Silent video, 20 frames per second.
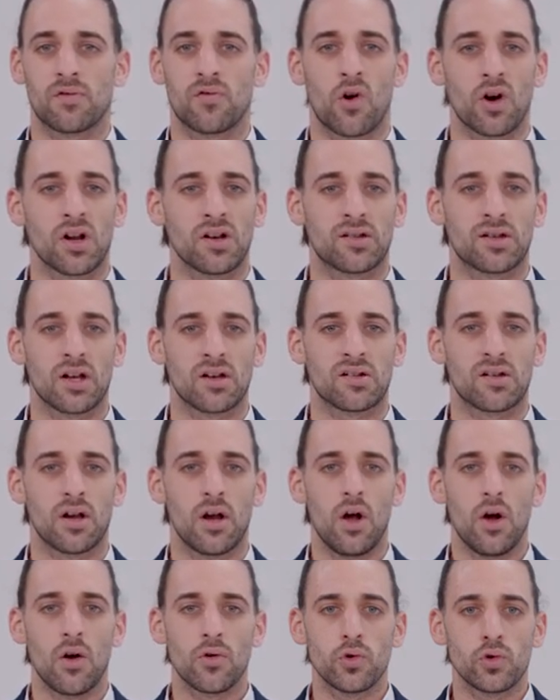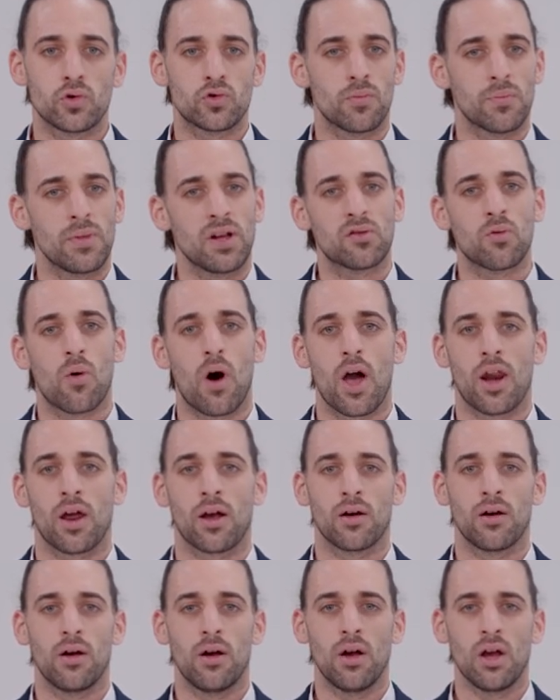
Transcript: for instance, due to miswiring,